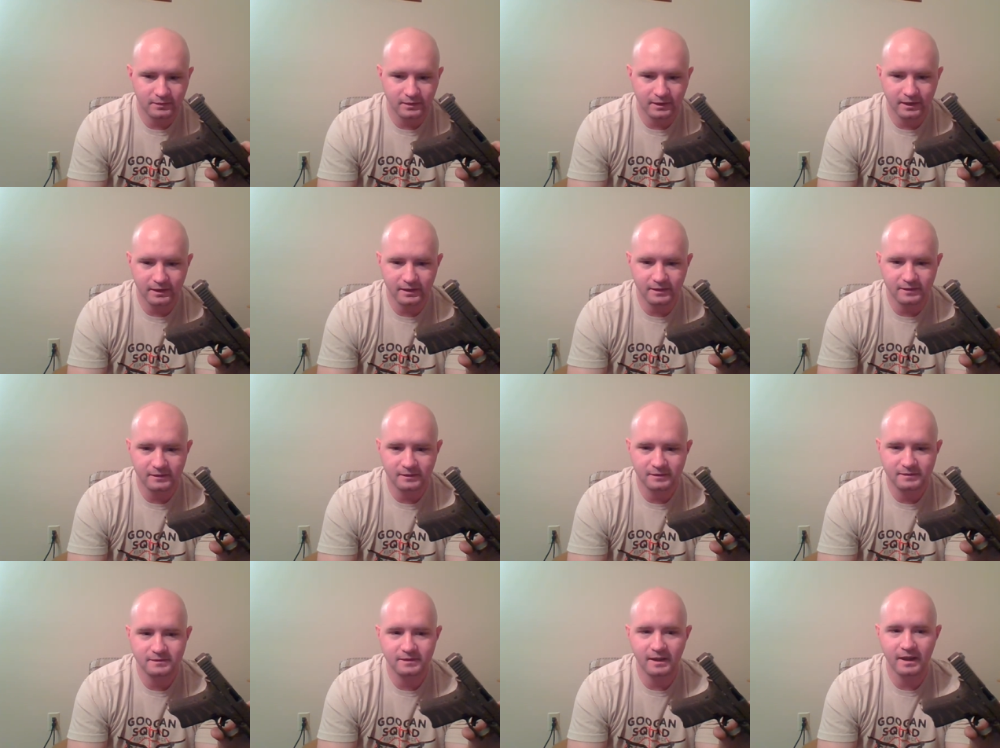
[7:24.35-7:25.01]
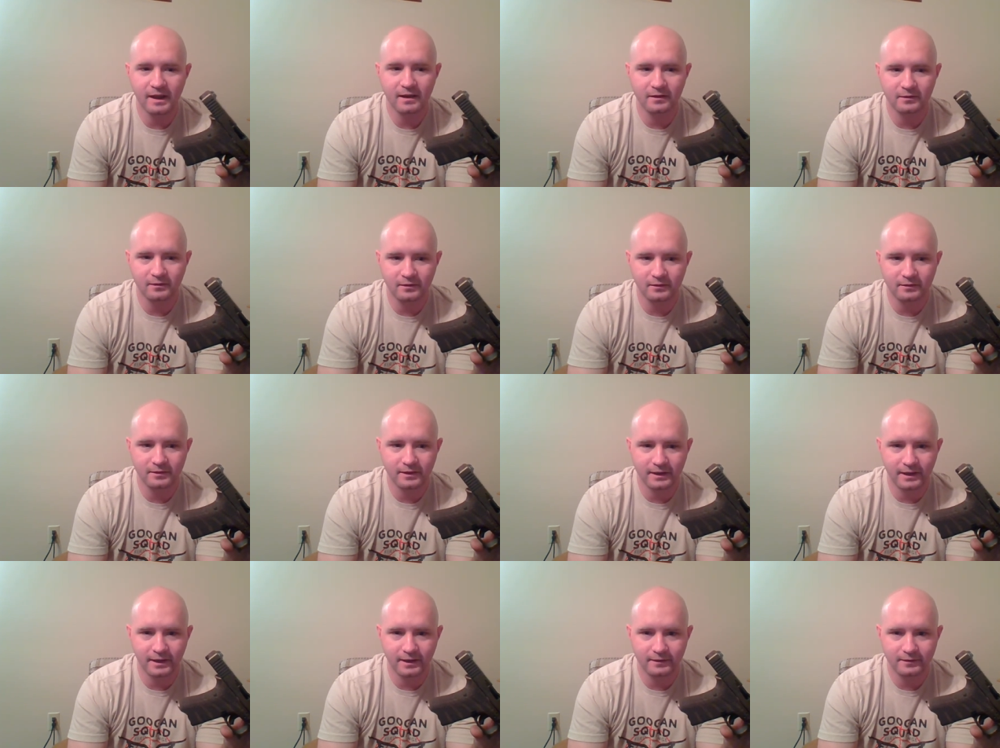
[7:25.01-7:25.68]
a standard
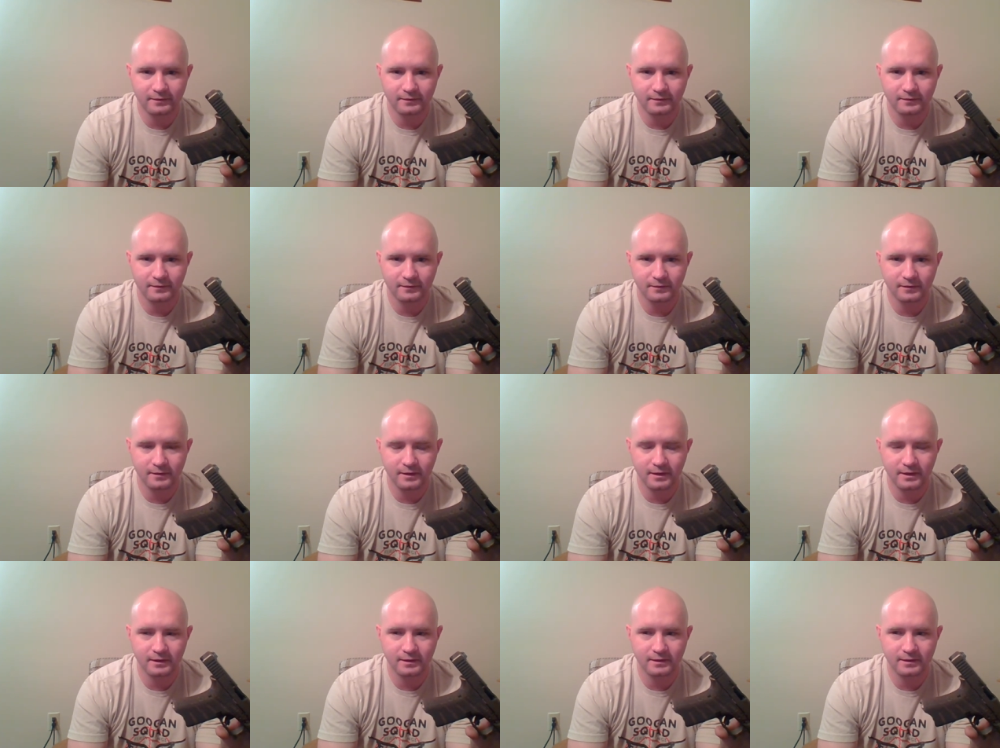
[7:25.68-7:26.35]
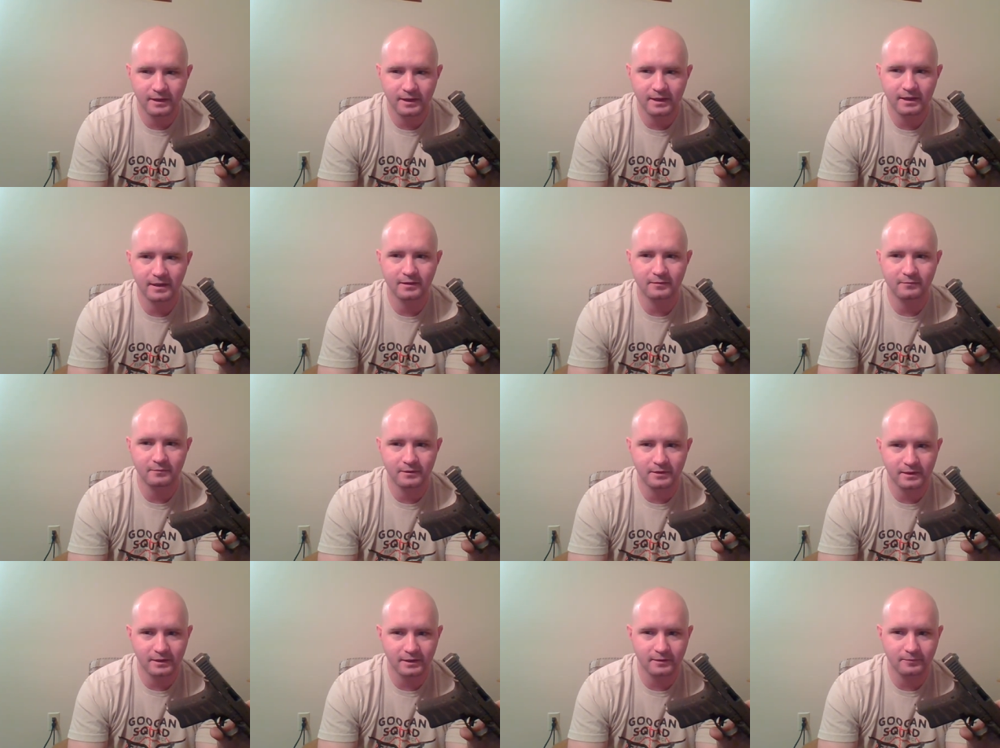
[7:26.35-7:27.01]
that they can't
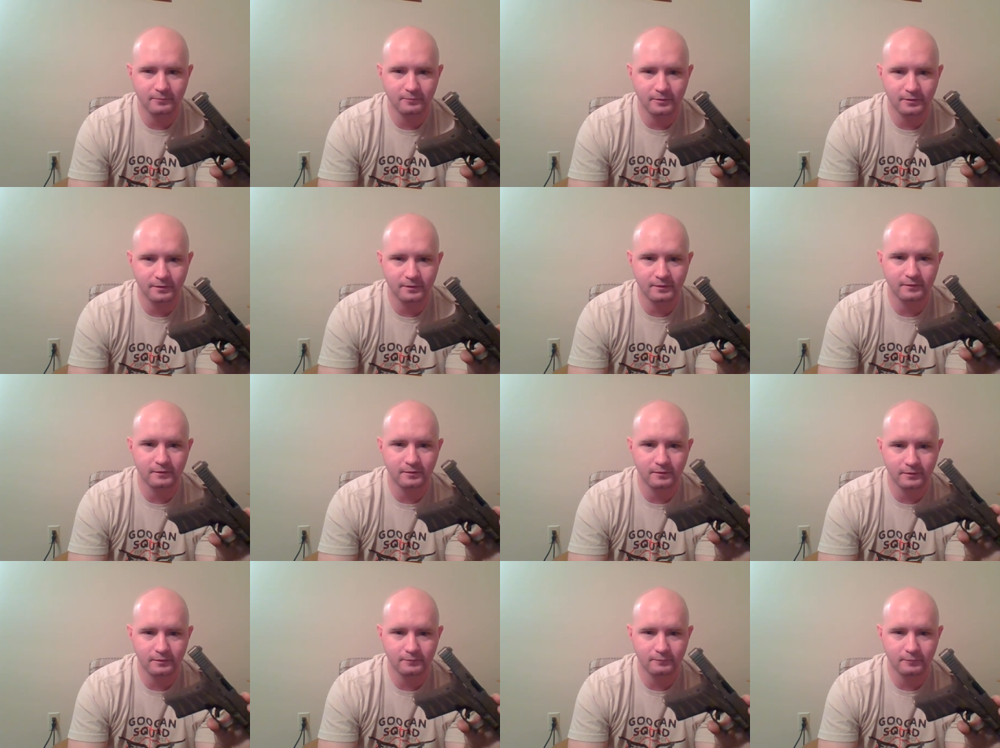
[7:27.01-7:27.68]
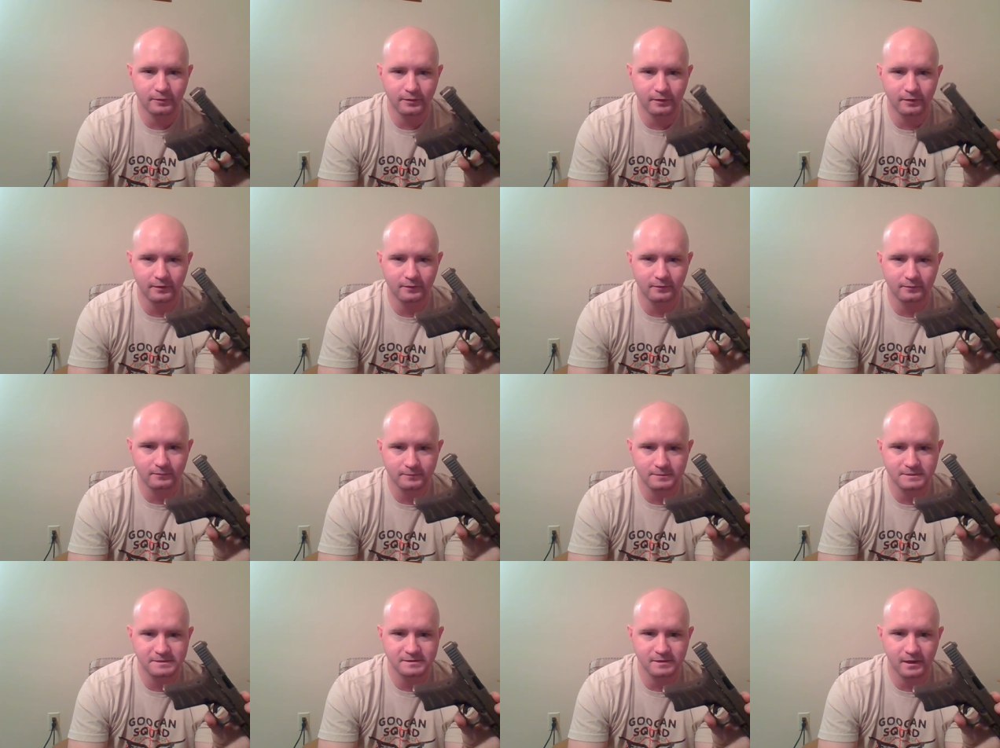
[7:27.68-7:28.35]
get with a with a
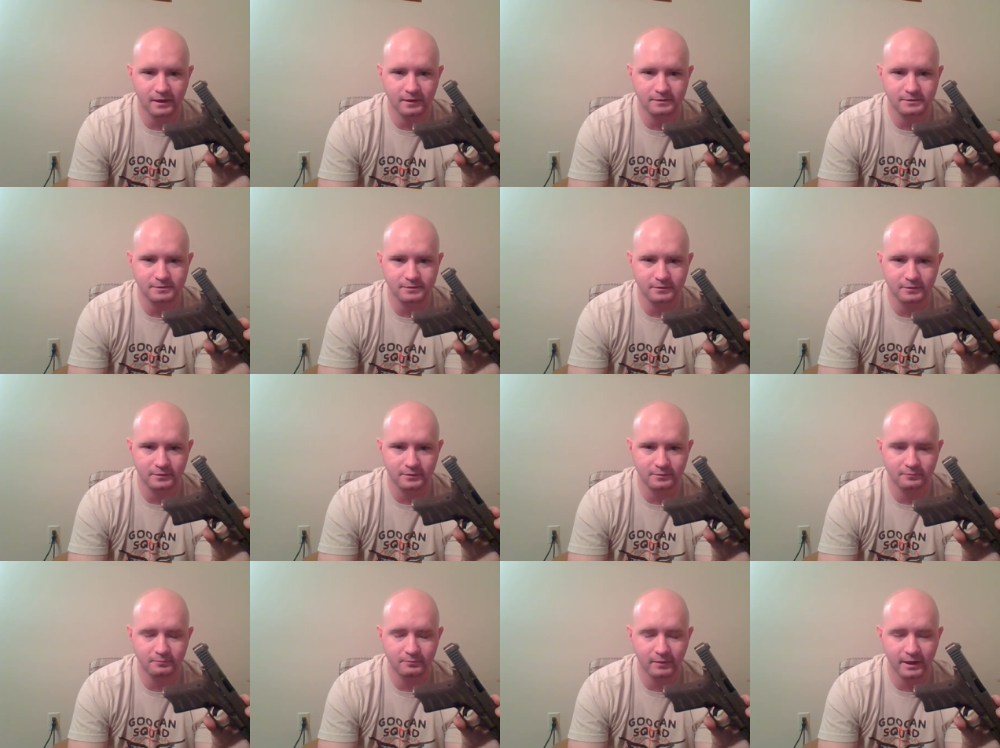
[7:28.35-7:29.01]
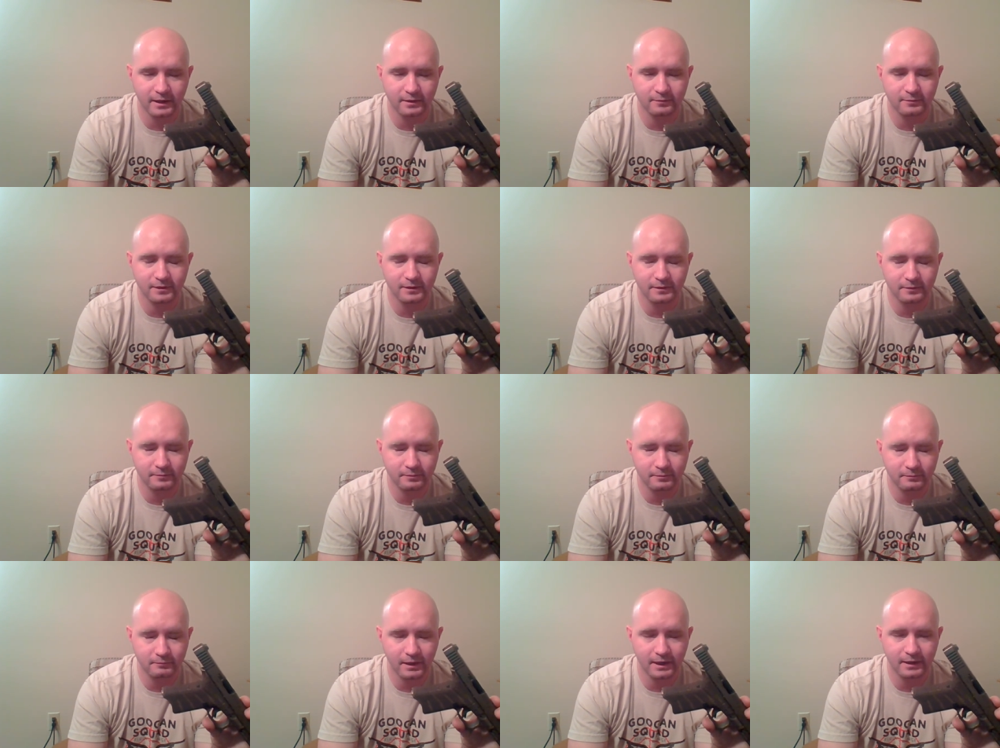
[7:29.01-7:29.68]
stock trigger mainly
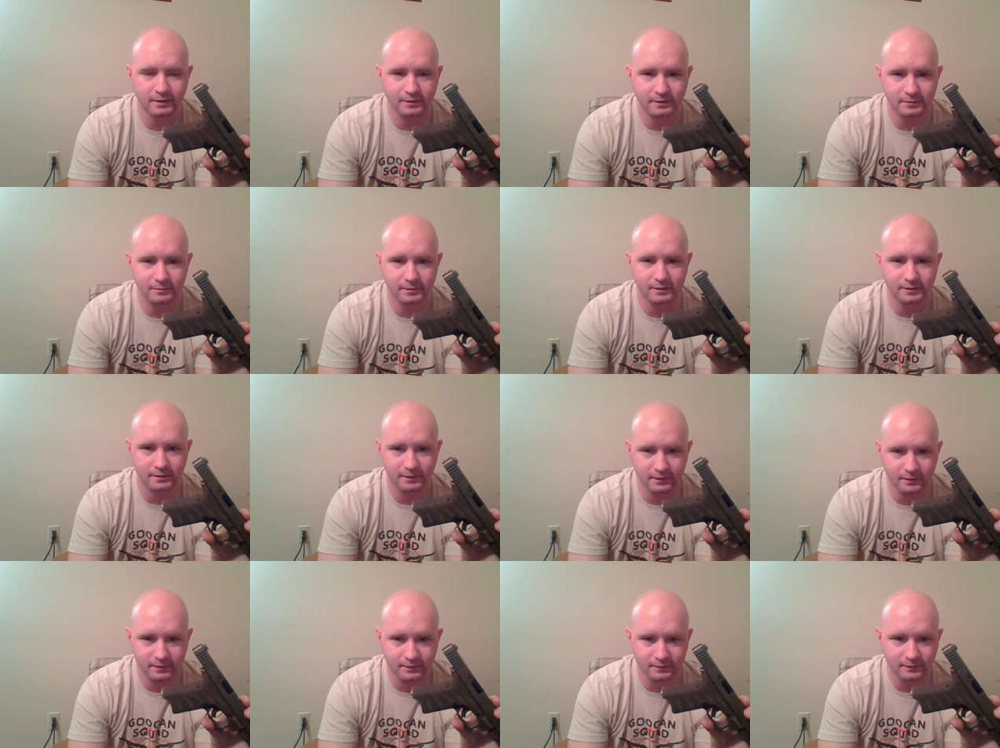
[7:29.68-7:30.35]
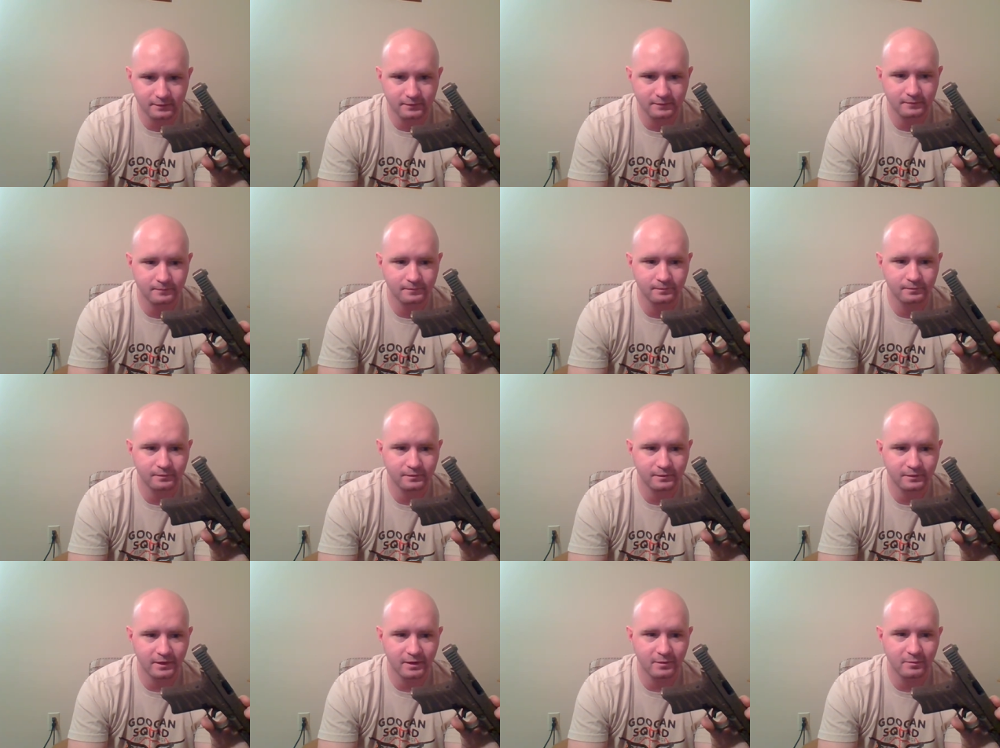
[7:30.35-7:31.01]
mainly because
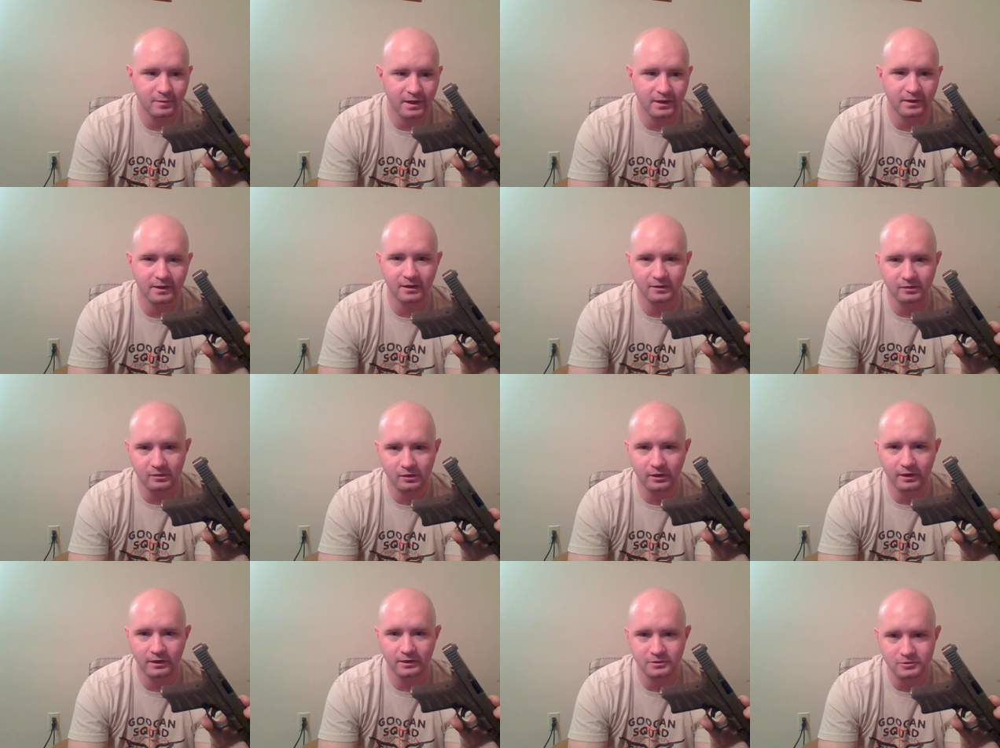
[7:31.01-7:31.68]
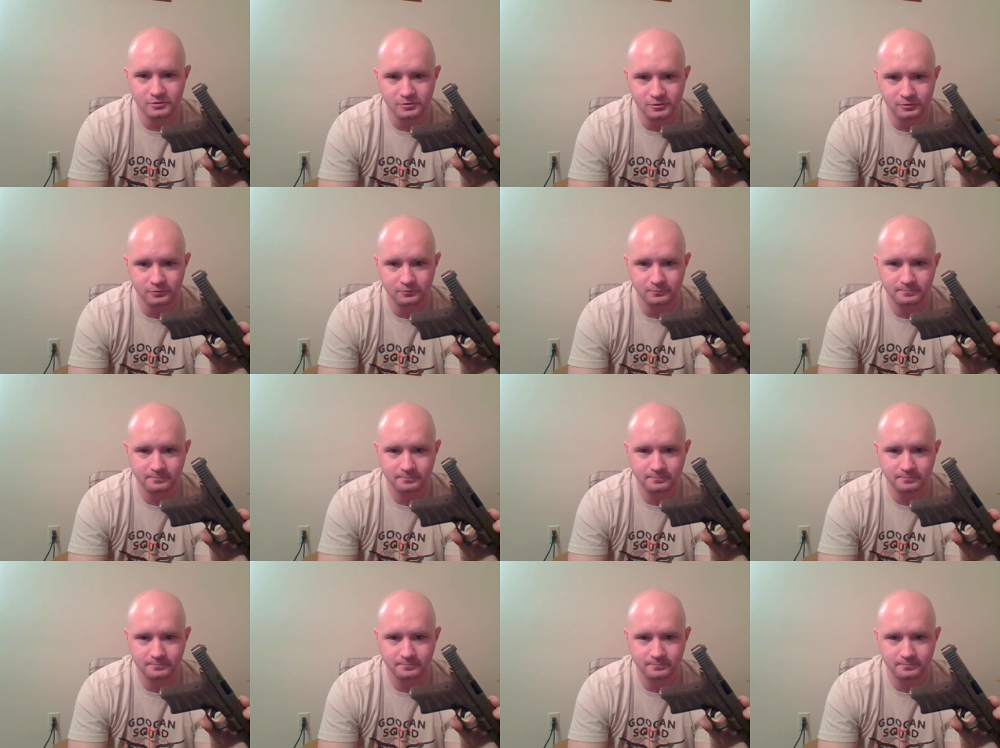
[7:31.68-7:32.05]
they may not know how to shoot.